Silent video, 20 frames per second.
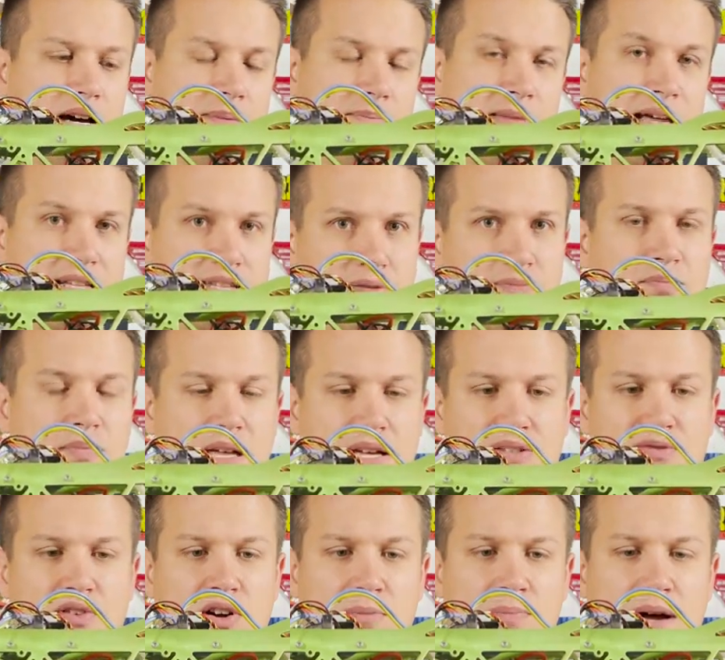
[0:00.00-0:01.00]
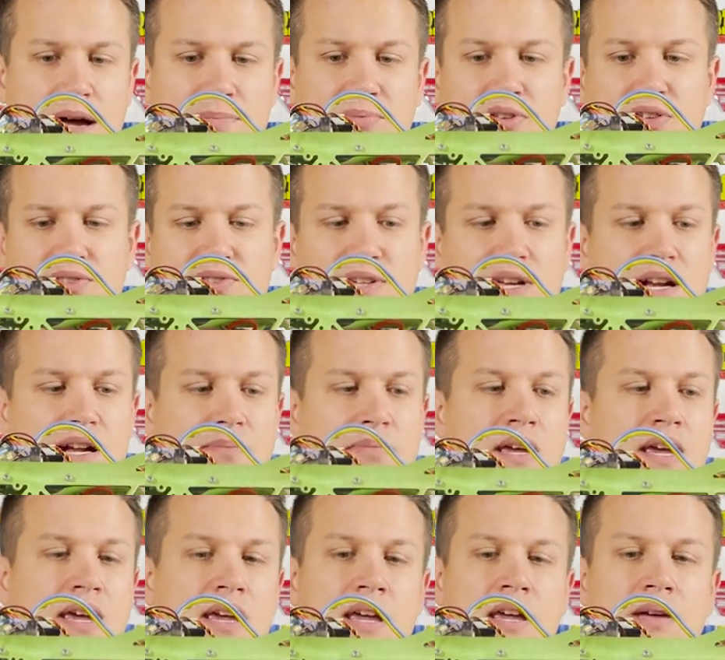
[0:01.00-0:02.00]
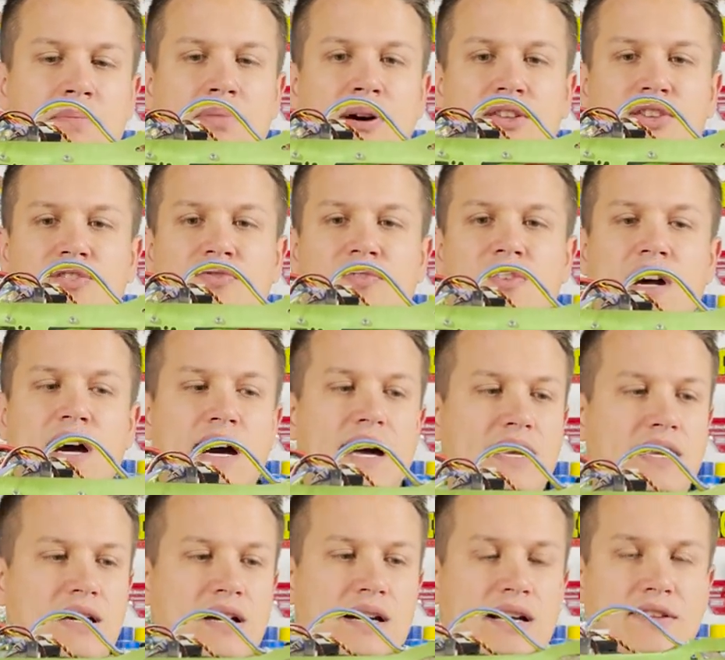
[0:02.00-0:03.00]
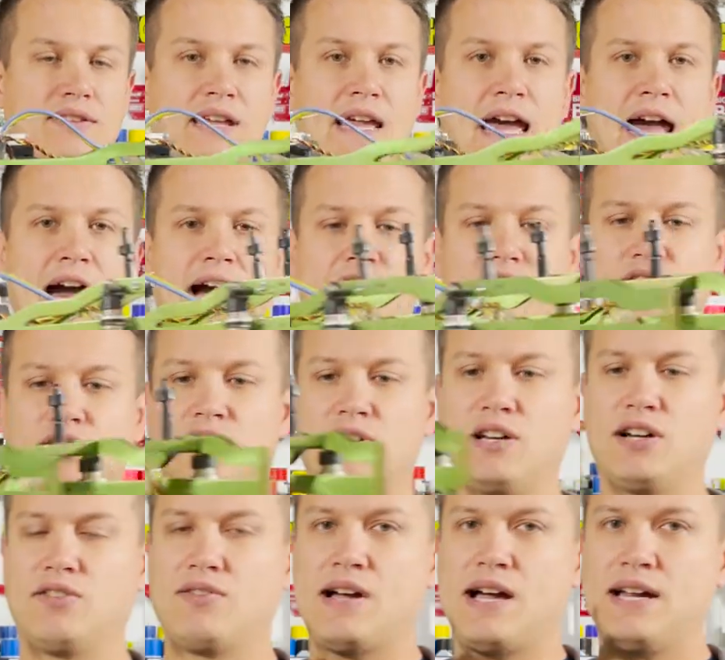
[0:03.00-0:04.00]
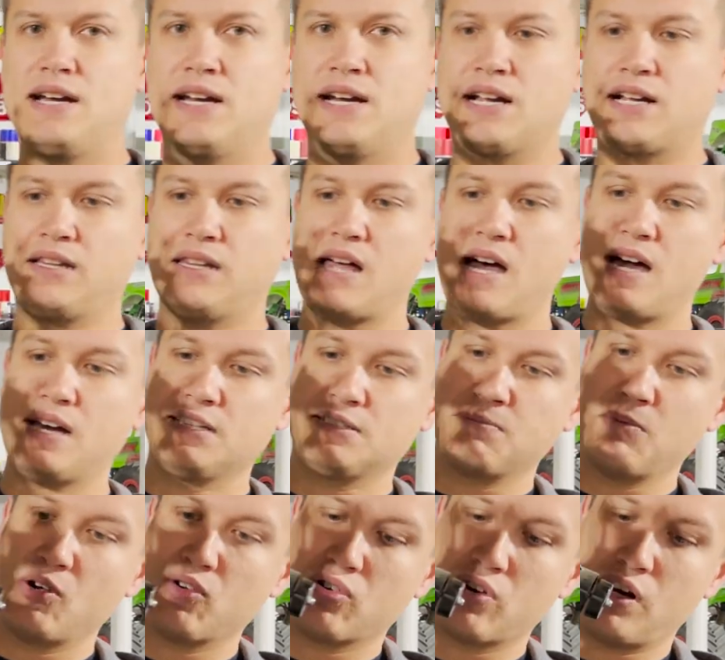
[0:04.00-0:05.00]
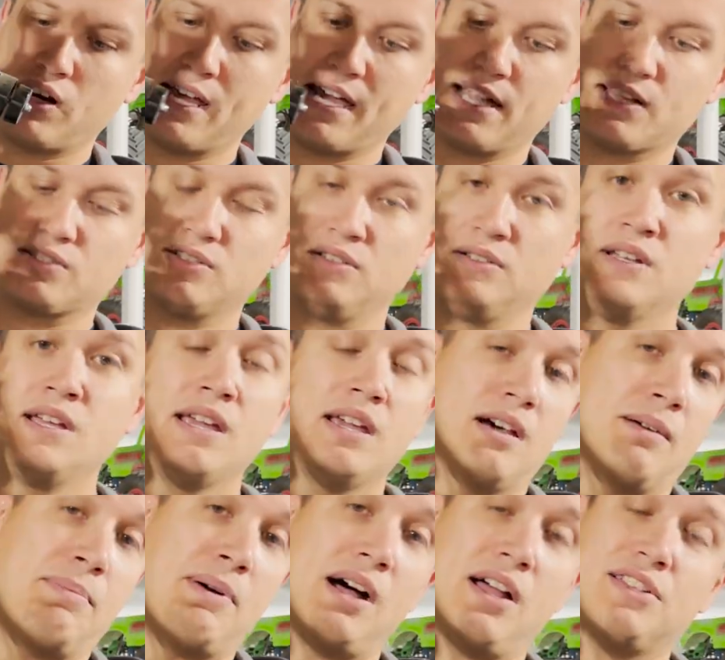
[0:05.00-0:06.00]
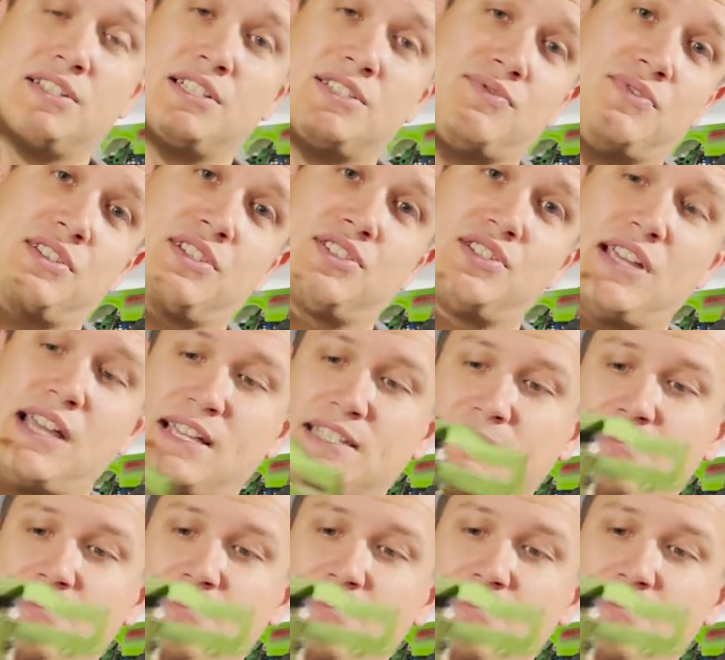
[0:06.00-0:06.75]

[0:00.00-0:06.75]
That's a very popular setup. But you've got the axles on it, right? And a Clod is motor on axle. Apologies for this chassis